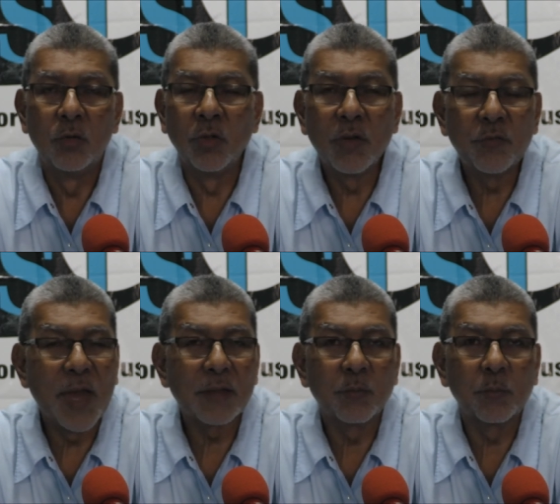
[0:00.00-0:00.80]
Don't
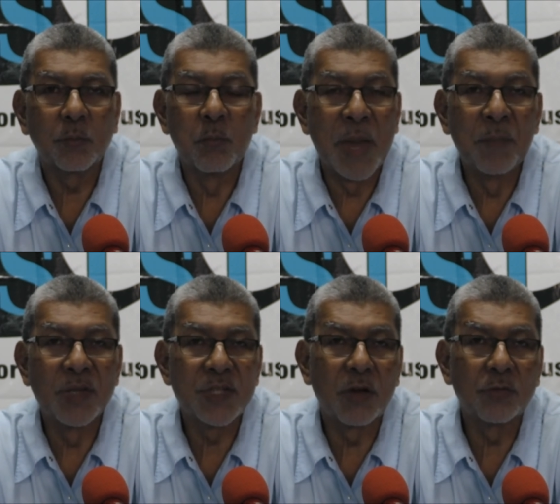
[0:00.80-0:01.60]
affect
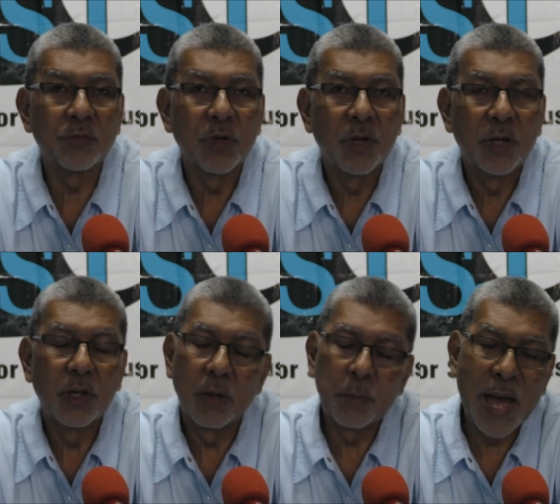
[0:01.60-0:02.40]
members of
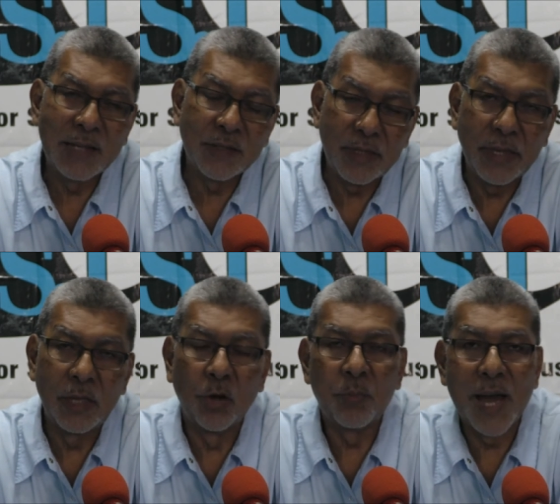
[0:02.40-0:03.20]
Party
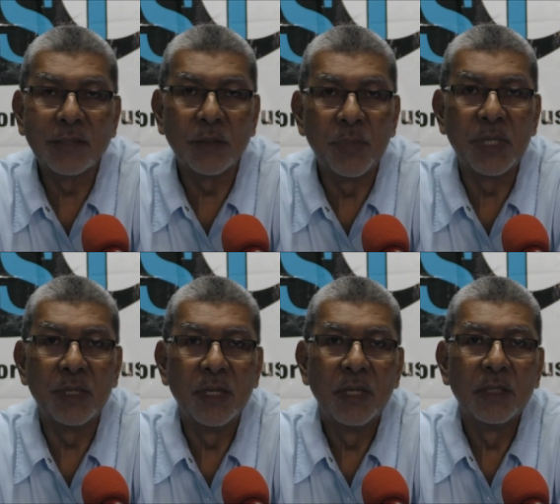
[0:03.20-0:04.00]
A or Party B.